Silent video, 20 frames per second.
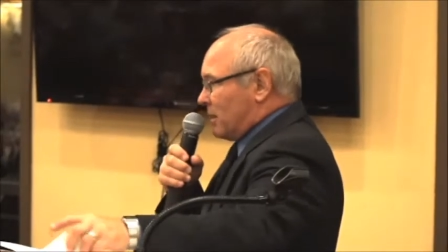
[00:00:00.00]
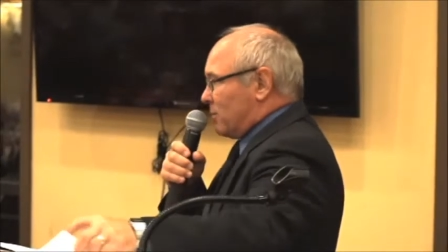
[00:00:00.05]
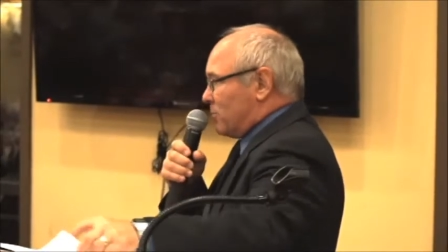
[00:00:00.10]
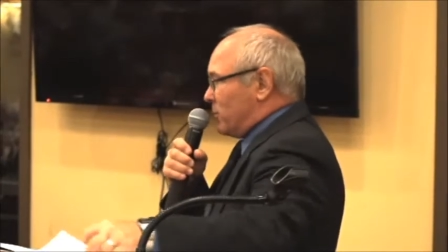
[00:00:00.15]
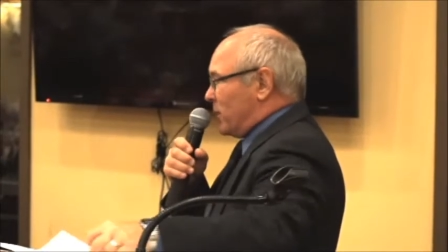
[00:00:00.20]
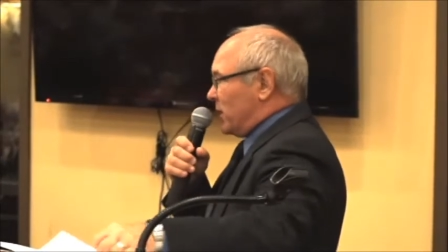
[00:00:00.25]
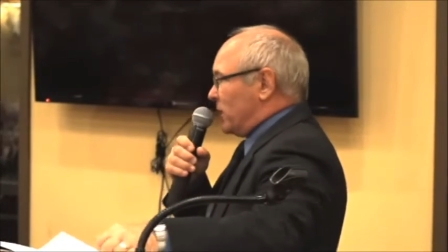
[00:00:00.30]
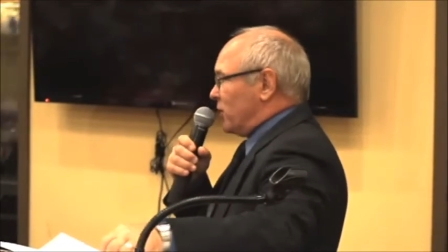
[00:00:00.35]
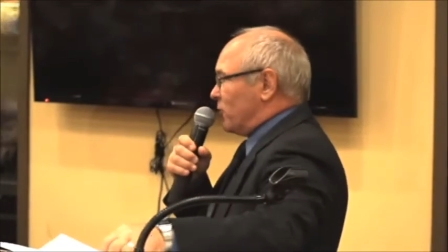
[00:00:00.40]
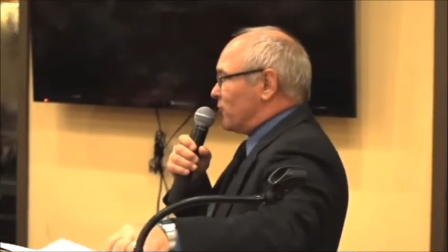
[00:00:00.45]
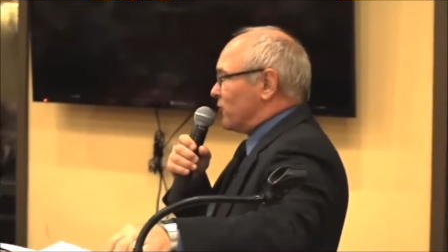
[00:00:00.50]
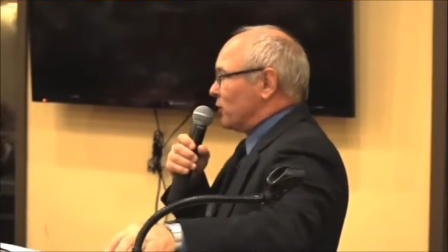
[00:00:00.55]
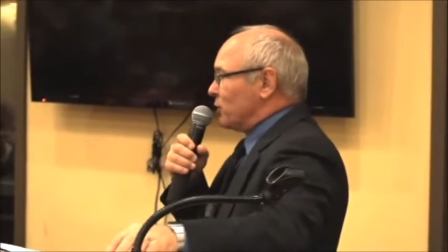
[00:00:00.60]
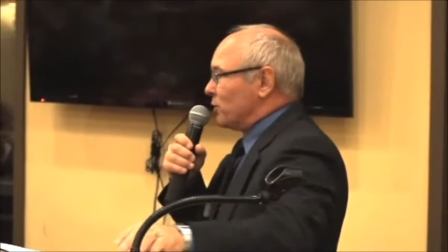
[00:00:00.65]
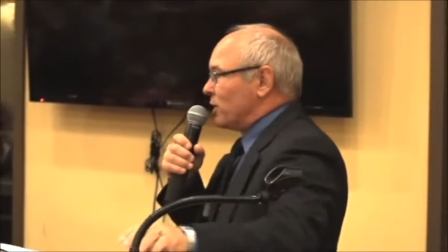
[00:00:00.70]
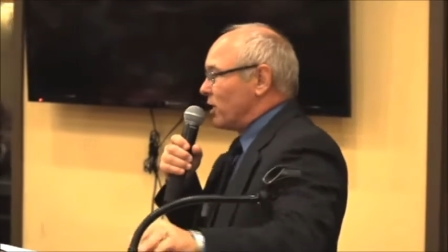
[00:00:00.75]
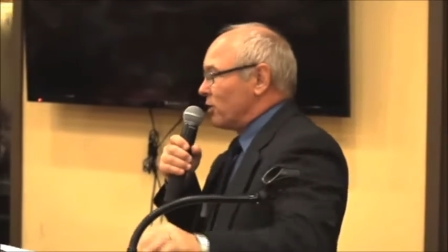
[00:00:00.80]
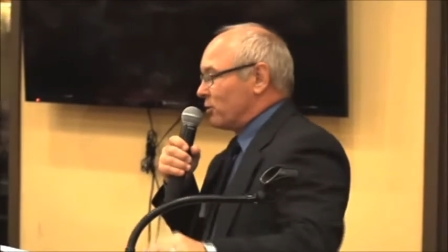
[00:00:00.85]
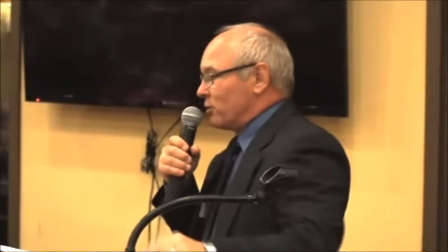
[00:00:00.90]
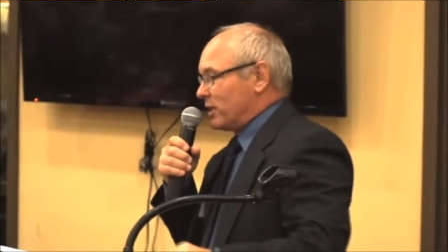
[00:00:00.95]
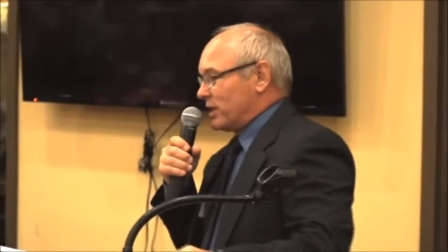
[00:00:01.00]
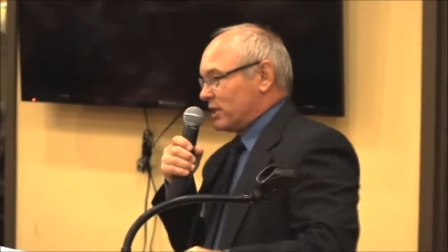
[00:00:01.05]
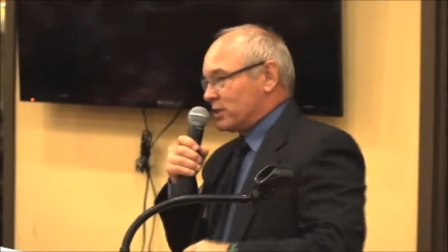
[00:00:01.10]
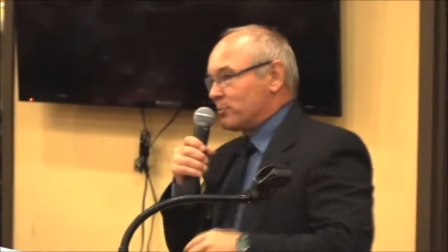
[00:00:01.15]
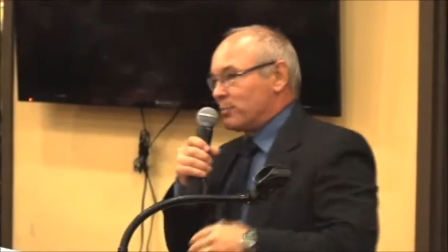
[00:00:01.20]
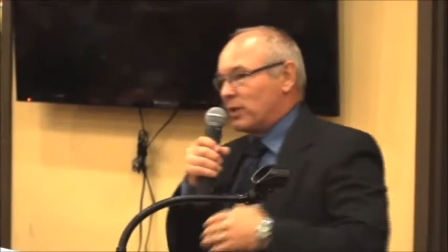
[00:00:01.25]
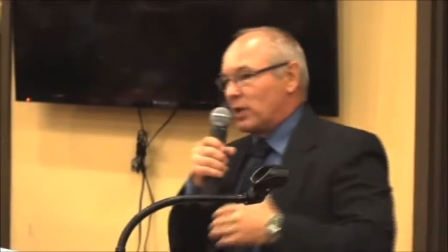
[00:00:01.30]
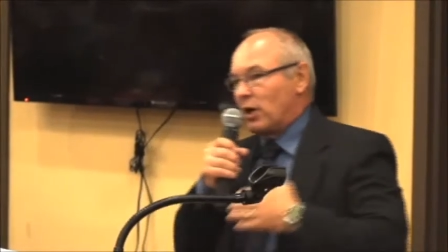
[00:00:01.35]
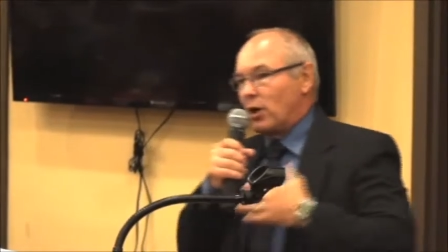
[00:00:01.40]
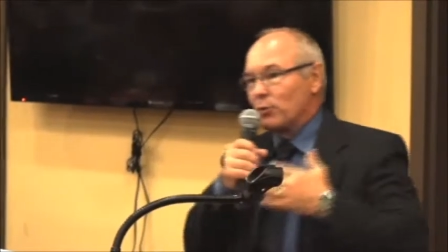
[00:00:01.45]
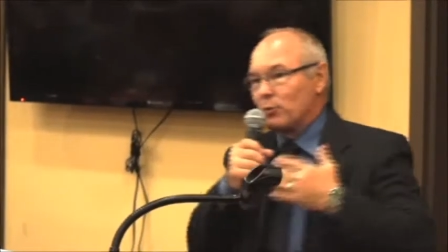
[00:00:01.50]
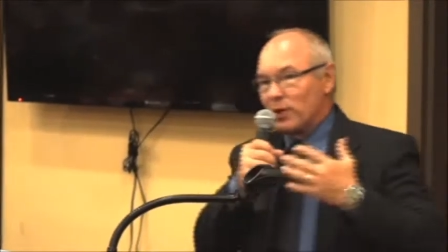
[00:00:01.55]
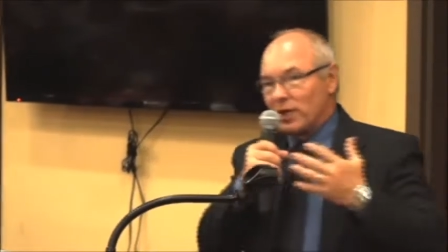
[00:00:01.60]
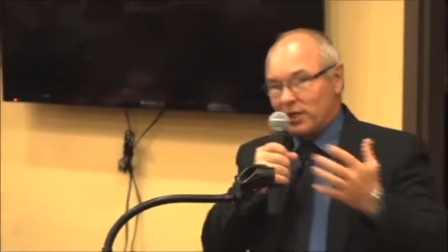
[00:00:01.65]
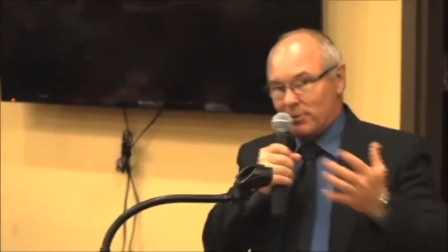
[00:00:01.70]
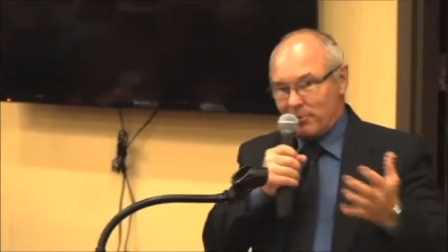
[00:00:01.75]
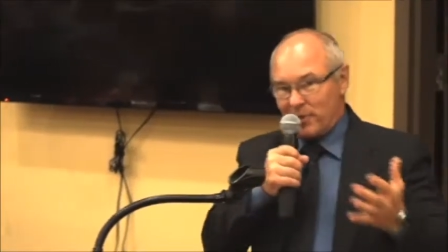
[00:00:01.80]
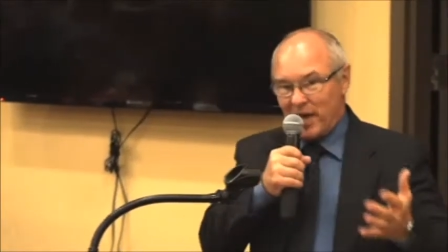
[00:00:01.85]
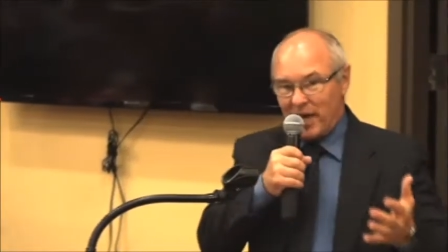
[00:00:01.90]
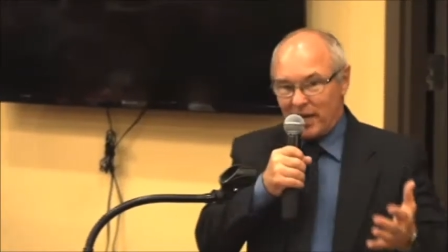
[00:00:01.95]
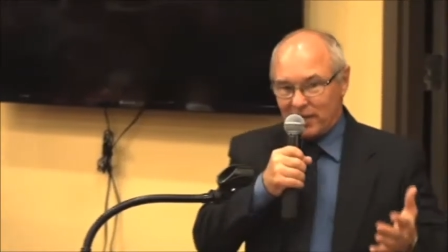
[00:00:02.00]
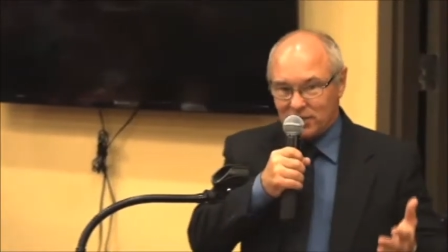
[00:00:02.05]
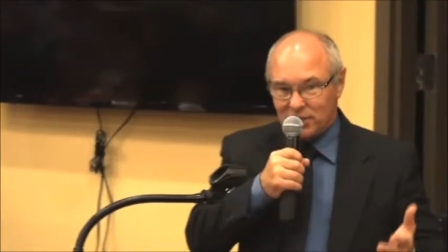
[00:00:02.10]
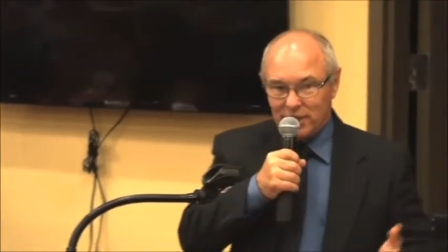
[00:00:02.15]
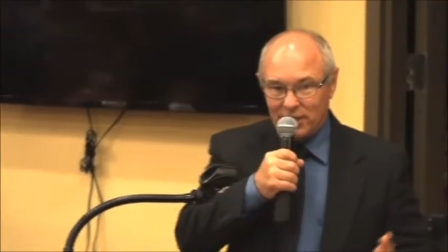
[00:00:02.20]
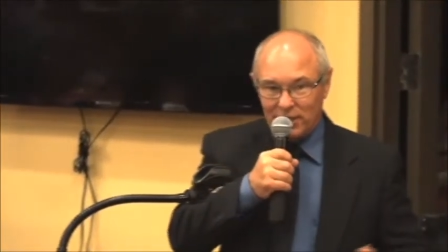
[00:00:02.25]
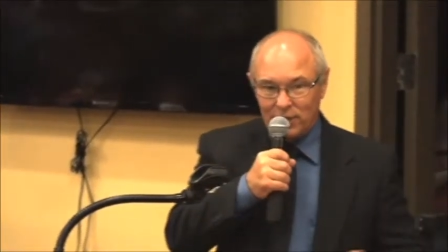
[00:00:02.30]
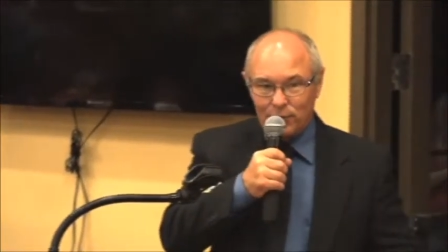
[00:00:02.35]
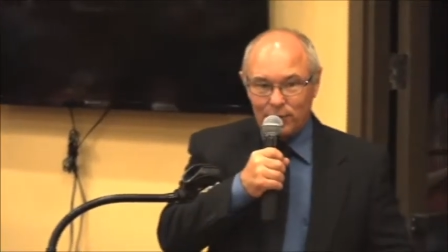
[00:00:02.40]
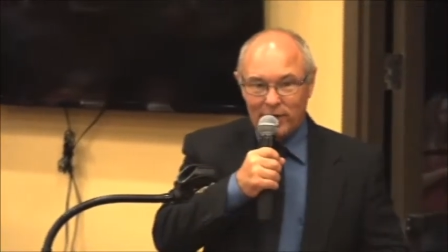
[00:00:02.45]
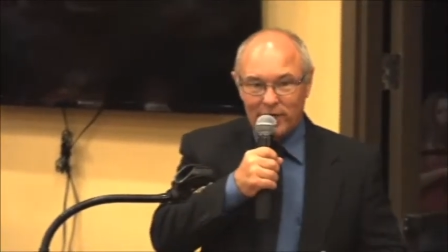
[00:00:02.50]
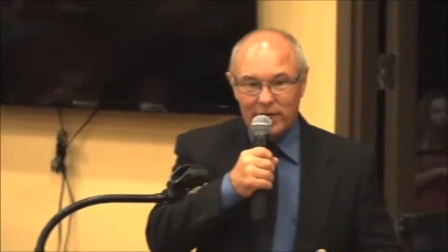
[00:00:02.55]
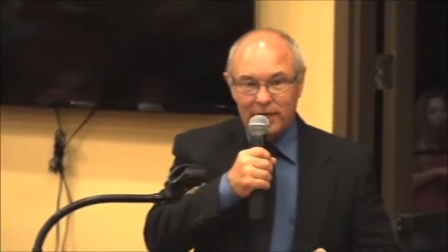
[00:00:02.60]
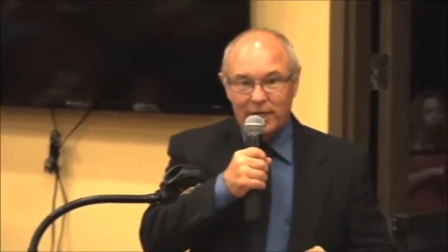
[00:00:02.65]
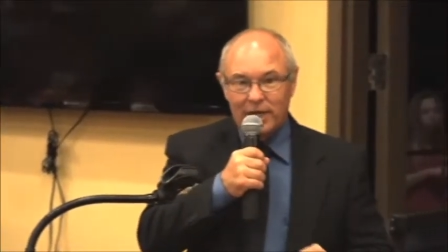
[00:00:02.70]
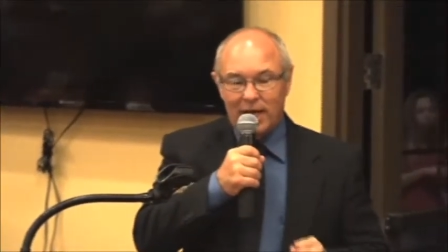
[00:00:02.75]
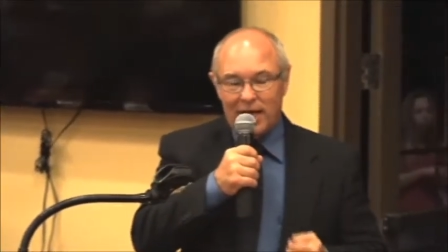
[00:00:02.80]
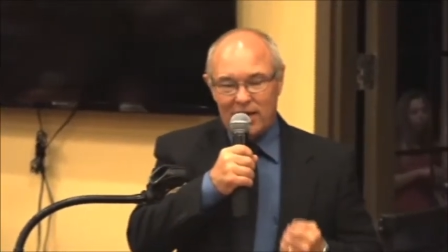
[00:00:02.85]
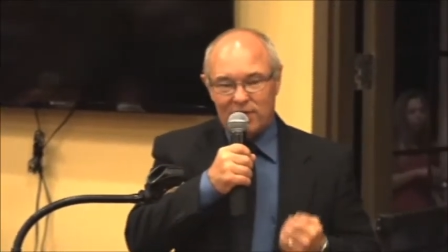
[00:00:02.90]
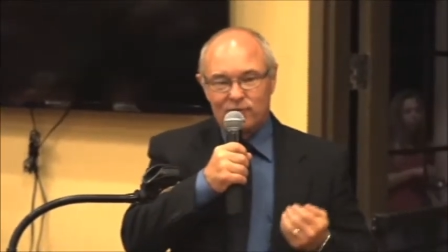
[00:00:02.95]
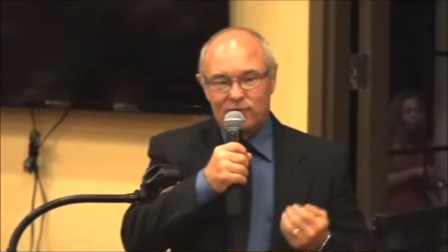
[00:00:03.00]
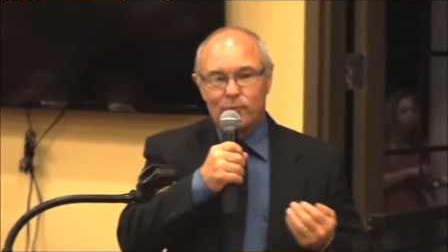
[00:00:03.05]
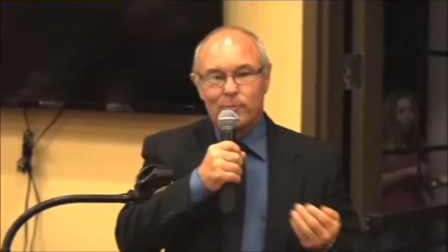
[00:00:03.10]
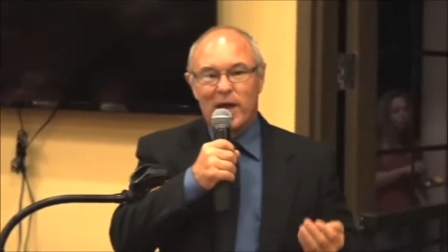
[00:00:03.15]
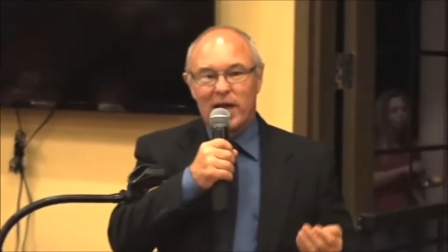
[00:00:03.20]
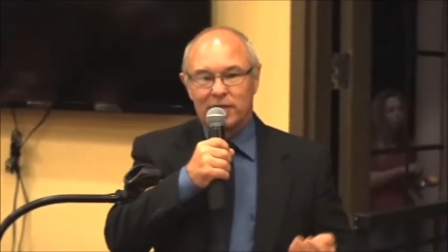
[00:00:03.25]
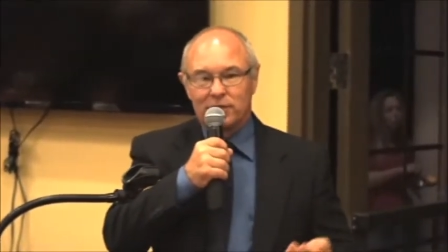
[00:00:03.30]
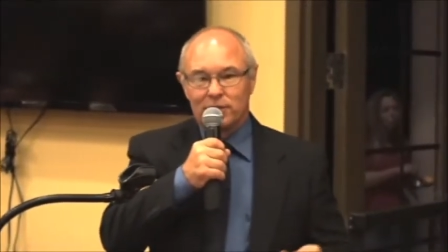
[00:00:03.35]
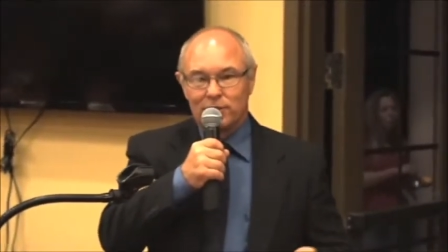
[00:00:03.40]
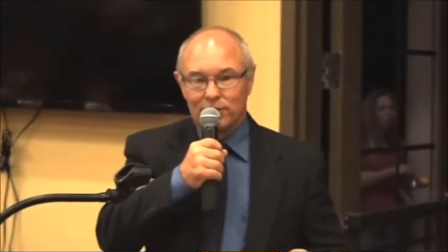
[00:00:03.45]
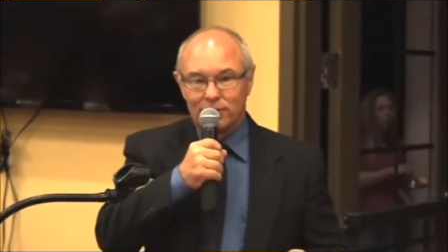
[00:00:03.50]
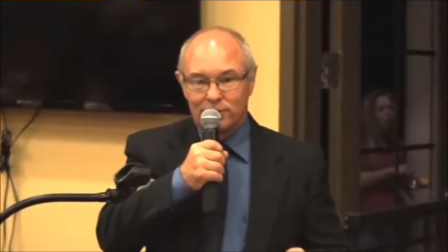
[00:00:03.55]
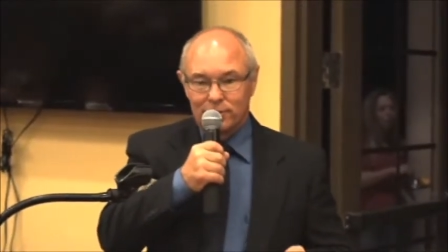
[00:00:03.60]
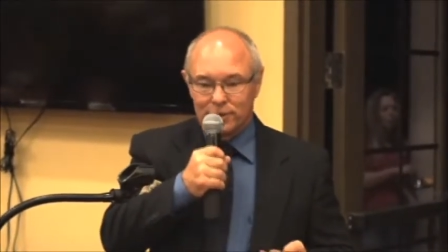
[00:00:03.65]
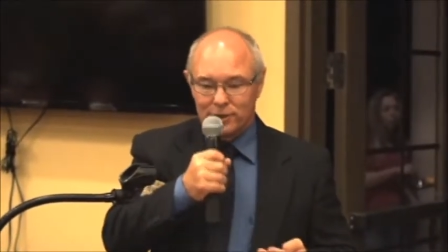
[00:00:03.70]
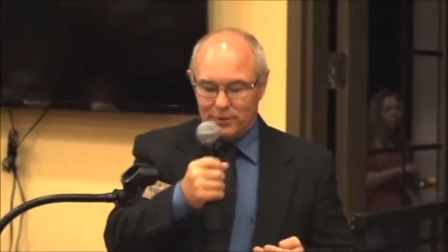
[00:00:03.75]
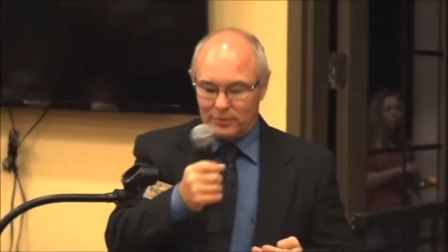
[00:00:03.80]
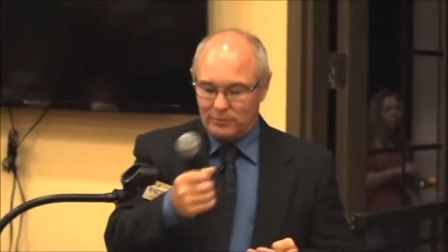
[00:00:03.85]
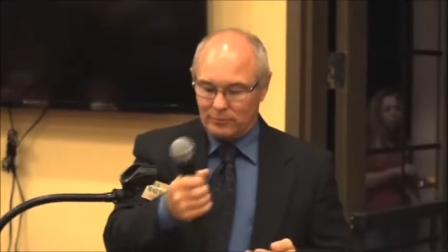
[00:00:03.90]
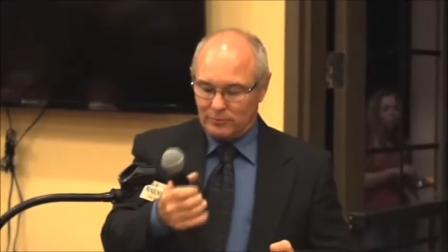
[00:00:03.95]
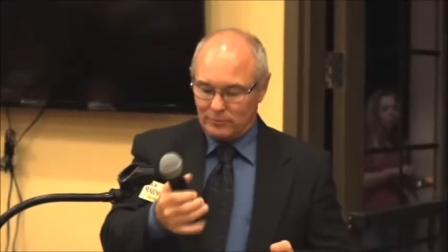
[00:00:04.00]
Many of you know this, but I'll run it past you anyway. I have a bachelor's.